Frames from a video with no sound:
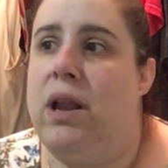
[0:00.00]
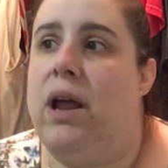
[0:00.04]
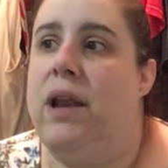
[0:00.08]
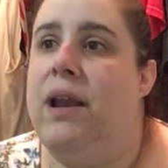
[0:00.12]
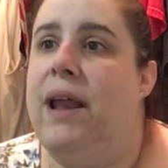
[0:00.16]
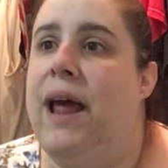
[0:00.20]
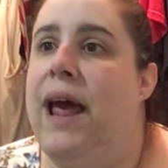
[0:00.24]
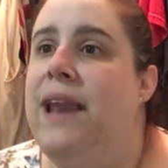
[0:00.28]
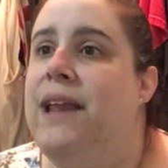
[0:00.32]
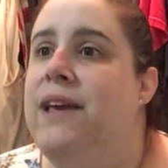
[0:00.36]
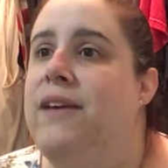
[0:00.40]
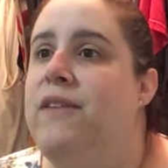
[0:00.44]
on
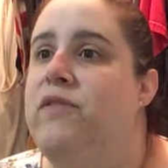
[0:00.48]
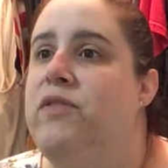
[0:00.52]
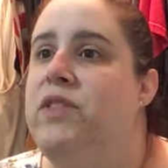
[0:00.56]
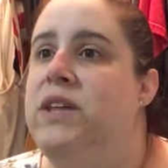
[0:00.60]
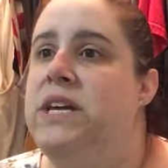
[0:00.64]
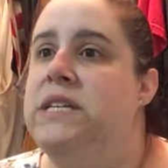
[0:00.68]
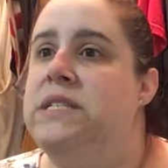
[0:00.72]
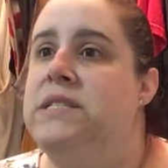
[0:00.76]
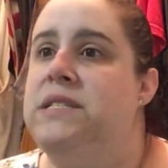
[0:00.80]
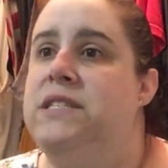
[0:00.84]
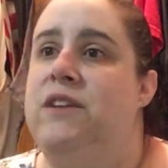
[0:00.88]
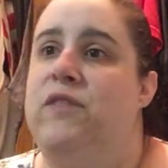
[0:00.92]
any of
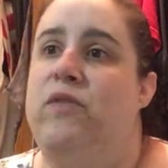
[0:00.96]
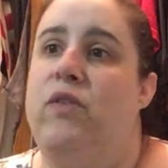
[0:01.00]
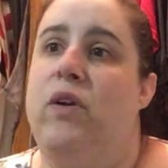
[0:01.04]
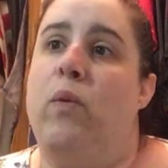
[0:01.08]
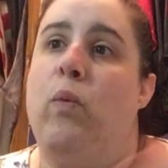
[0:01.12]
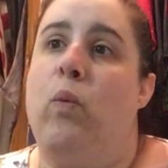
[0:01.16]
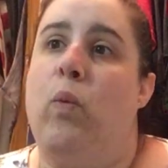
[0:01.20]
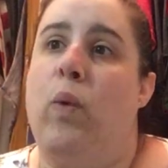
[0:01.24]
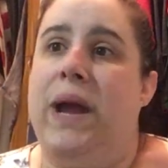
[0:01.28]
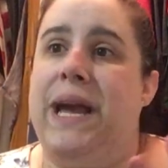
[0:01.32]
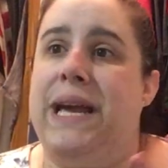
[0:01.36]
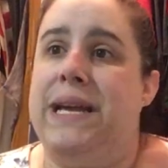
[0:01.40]
these
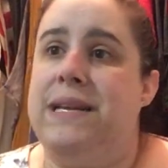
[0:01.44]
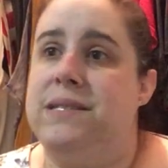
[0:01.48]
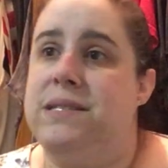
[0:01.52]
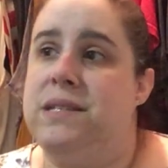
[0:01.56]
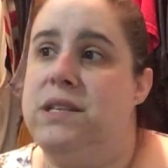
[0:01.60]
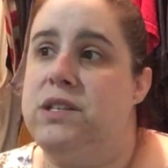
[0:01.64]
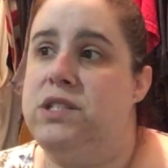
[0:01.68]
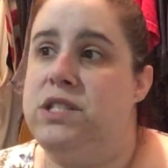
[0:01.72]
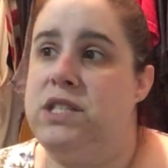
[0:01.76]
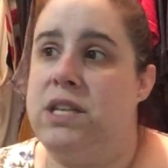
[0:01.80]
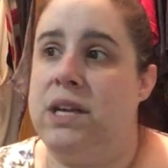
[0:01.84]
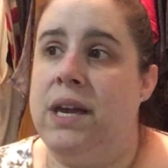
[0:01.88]
different
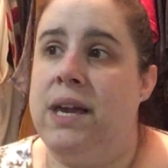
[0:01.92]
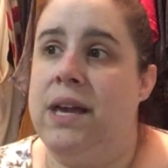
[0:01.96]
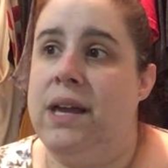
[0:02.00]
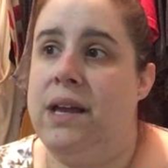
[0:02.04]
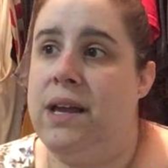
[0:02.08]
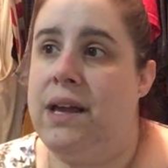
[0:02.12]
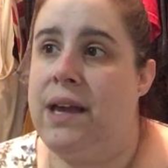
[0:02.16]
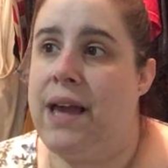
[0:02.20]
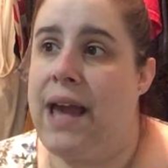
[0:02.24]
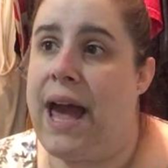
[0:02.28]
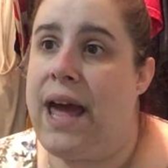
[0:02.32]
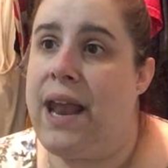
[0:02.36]
ways to
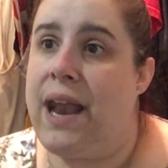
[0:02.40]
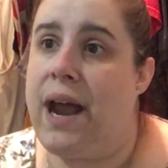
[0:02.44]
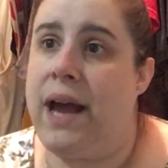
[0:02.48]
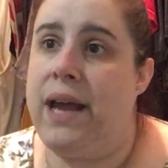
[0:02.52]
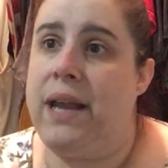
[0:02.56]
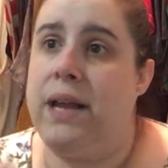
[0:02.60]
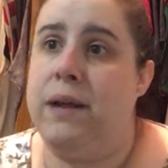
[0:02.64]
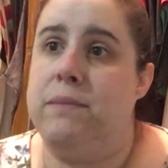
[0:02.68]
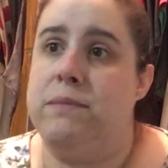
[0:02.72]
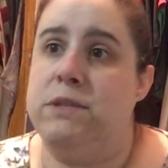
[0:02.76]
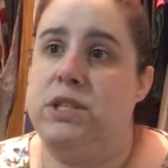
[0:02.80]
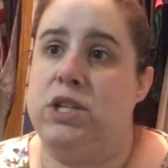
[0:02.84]
get
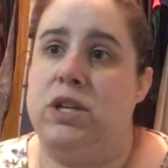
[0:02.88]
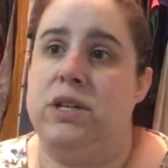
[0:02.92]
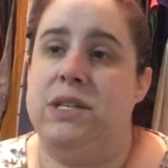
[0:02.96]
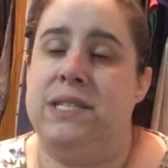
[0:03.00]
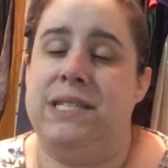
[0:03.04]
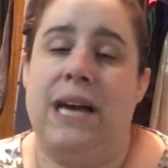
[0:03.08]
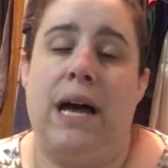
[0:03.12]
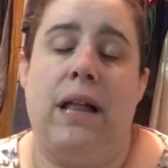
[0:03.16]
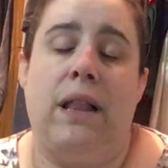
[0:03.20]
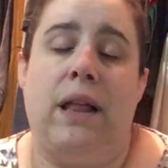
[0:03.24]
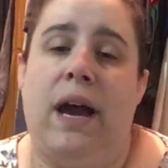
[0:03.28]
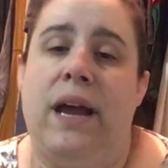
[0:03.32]
items or
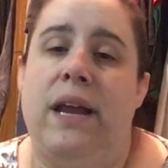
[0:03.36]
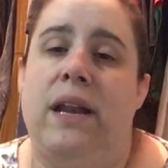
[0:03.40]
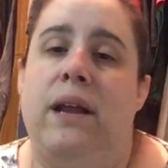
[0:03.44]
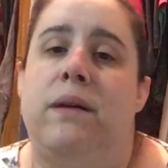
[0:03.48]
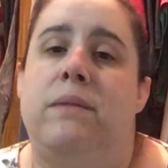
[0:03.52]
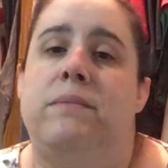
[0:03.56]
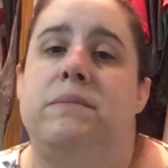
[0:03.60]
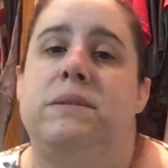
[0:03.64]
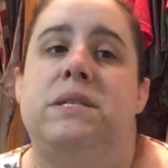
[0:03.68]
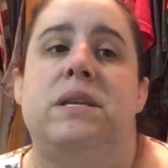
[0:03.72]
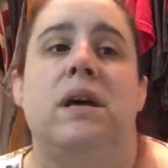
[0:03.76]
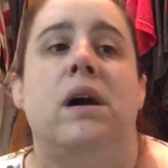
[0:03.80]
sell
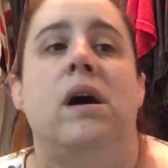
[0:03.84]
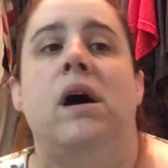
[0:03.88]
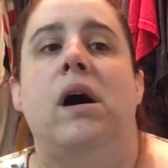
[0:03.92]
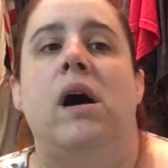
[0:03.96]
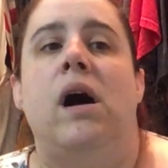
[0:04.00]
items.